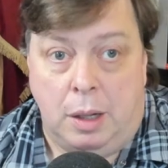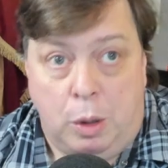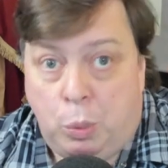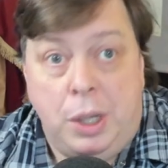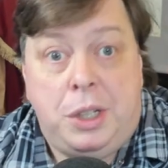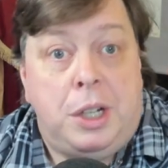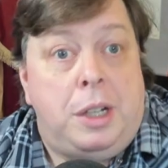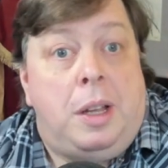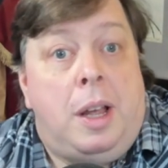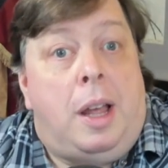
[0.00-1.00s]

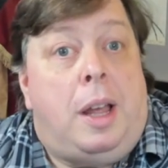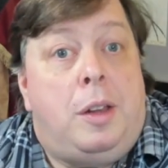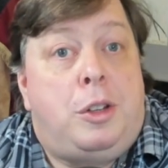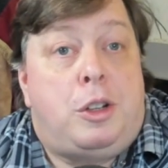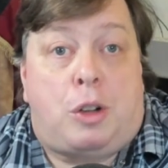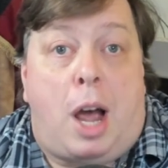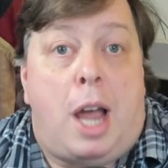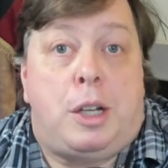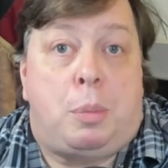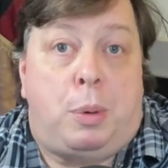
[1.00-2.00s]
Weijin isn't
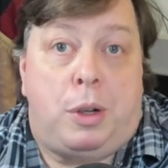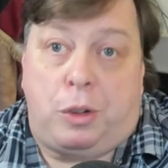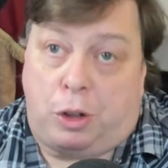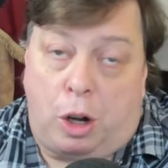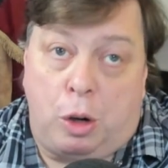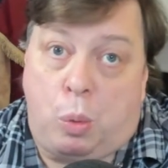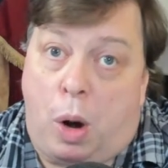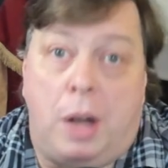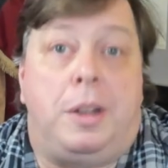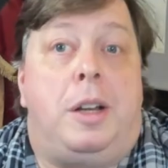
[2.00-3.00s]
trying to put
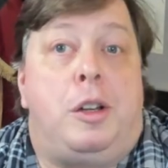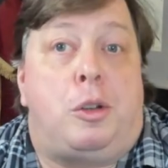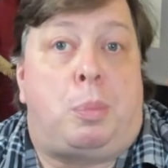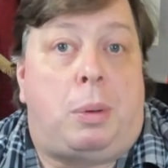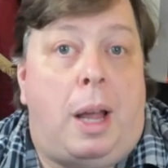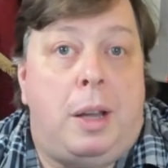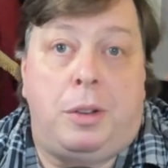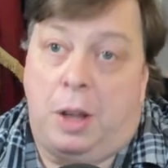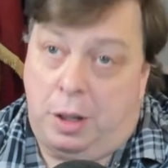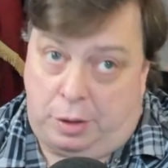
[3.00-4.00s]
Sung-hwan in his
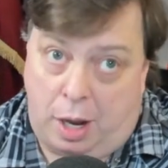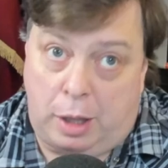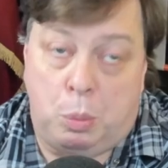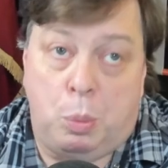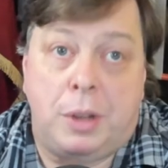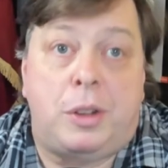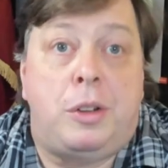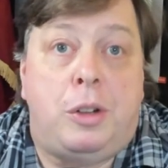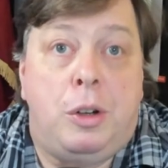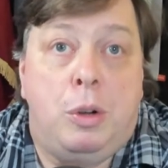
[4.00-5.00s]
place, tell him what to
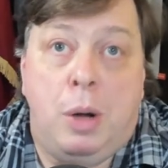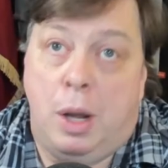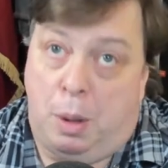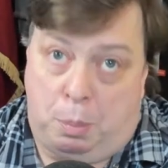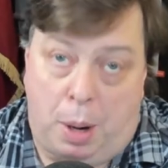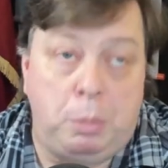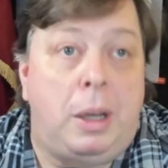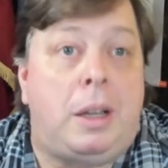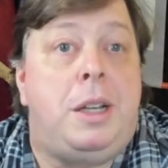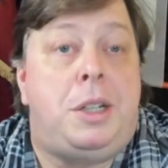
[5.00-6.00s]
do,
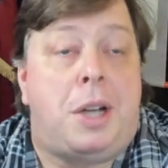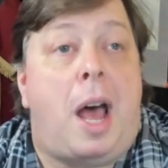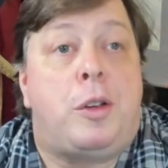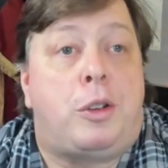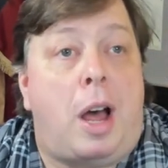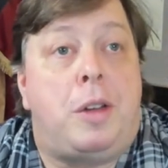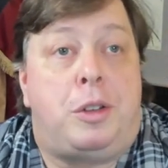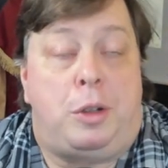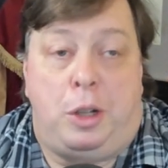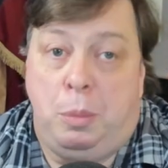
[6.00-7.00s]
publicly chastise
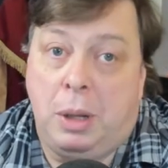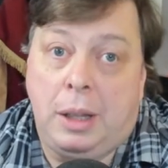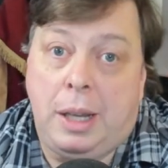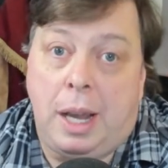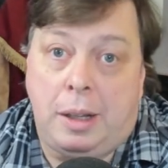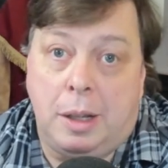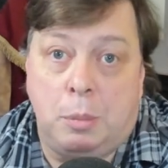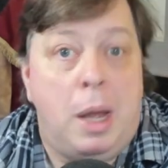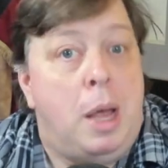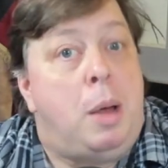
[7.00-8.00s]
and humiliate
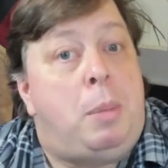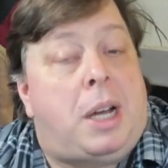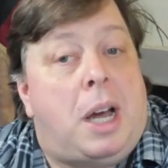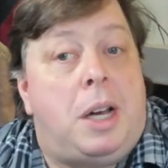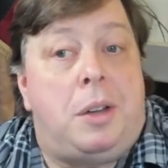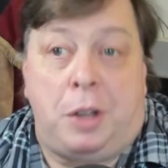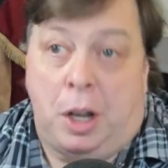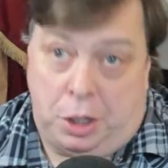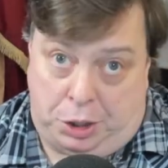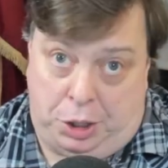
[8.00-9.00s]
him because
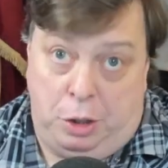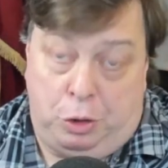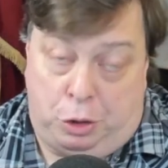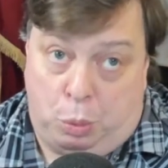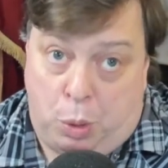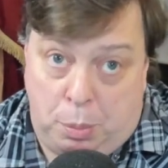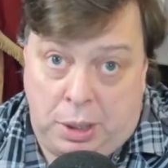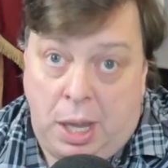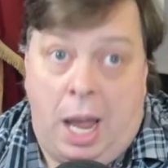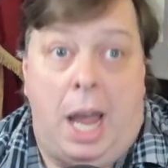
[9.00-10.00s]
she's the
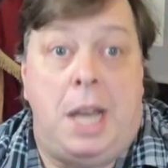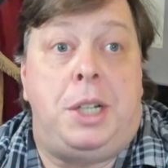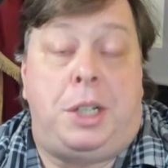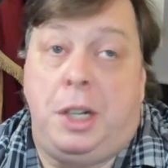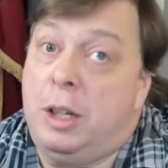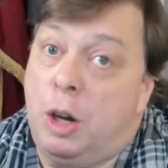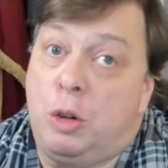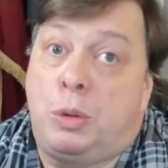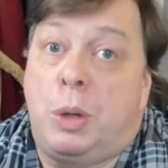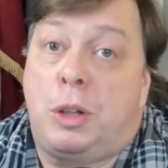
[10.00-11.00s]
woman and she
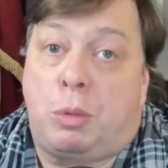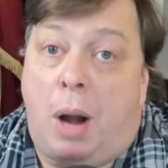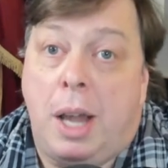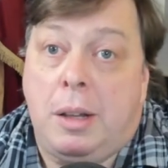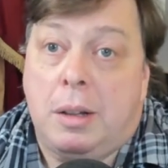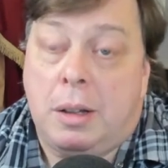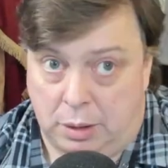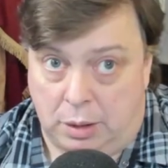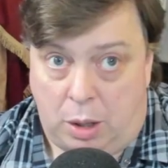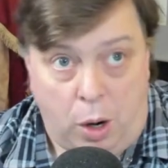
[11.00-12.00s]
knows what's right.
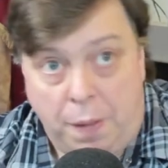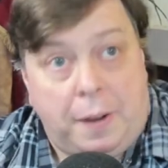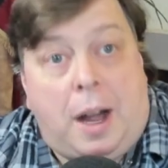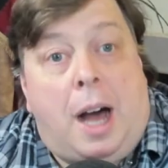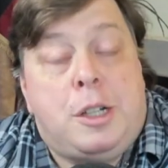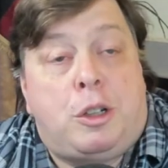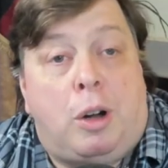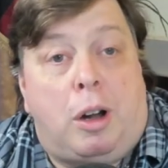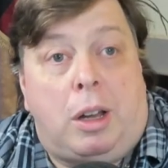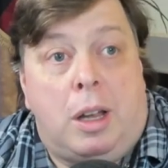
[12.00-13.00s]
On the
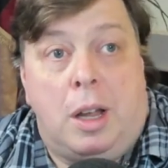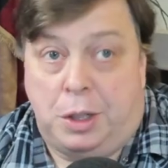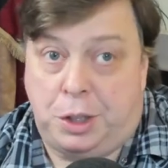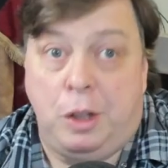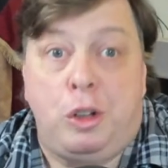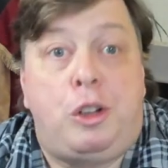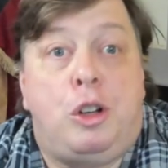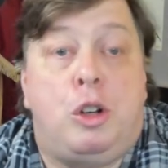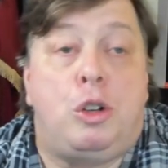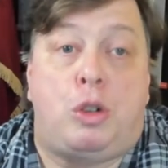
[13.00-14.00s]
contrary, she's
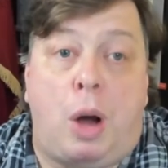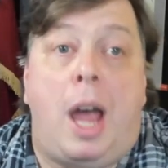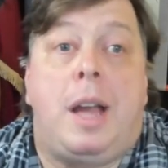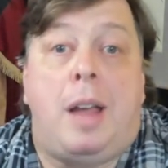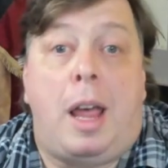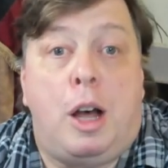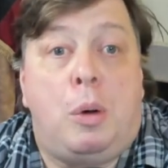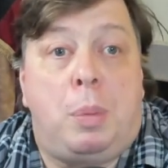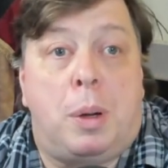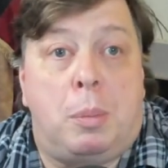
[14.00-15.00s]
still trying to
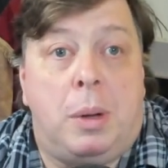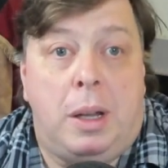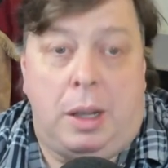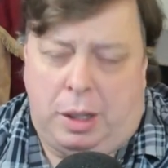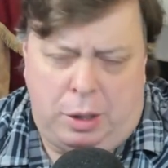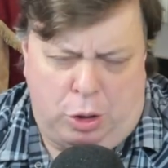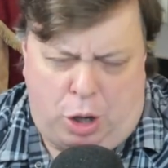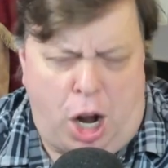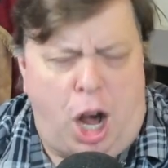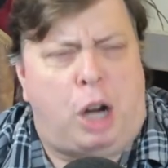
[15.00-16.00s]
help him in her
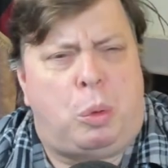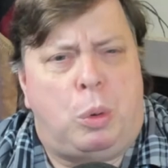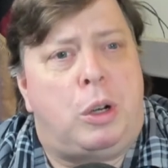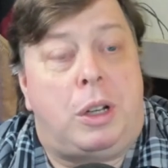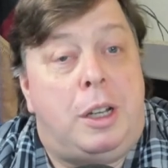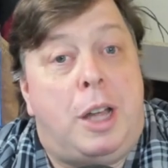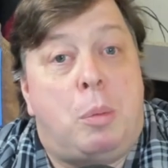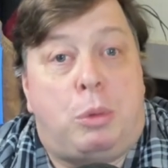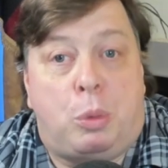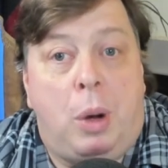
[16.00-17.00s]
awkward,
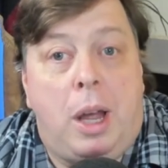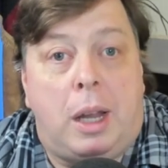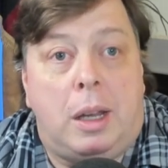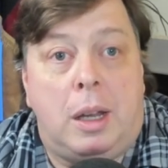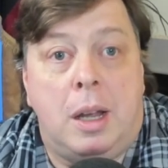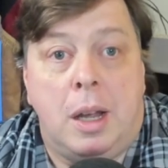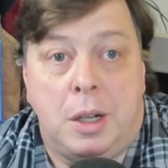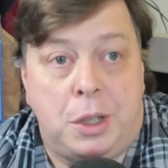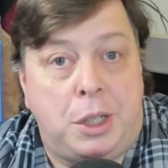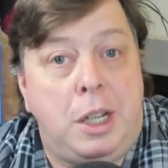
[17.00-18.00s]
inept way.
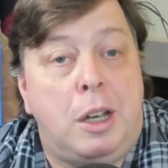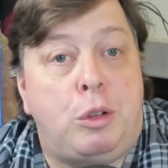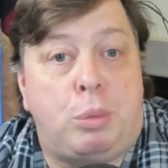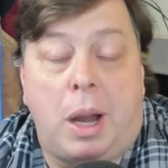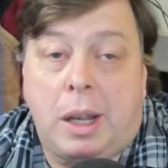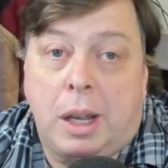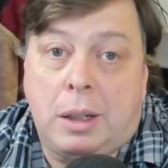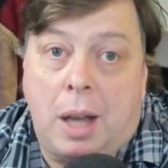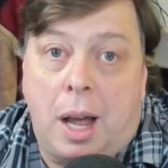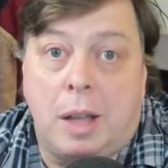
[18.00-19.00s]
She has
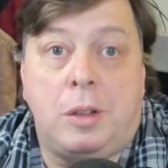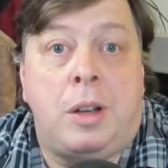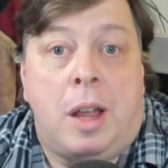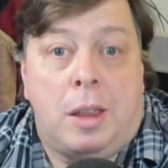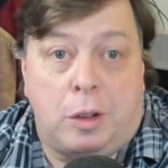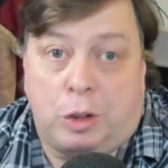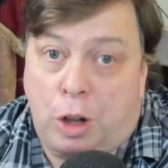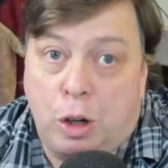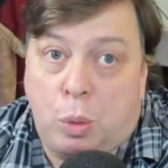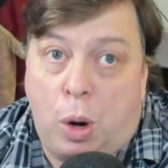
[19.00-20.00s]
recognized that
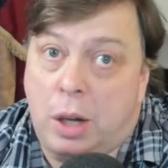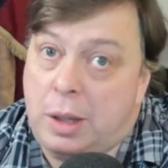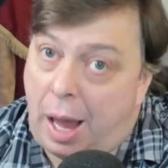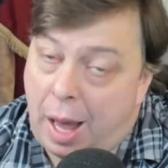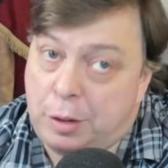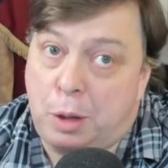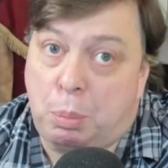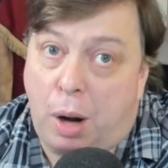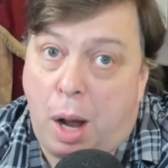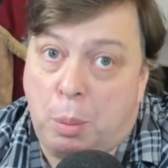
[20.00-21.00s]
Sung-hwan has a
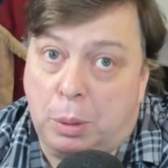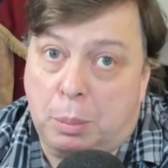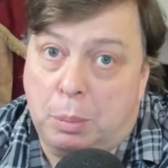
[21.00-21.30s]
problem.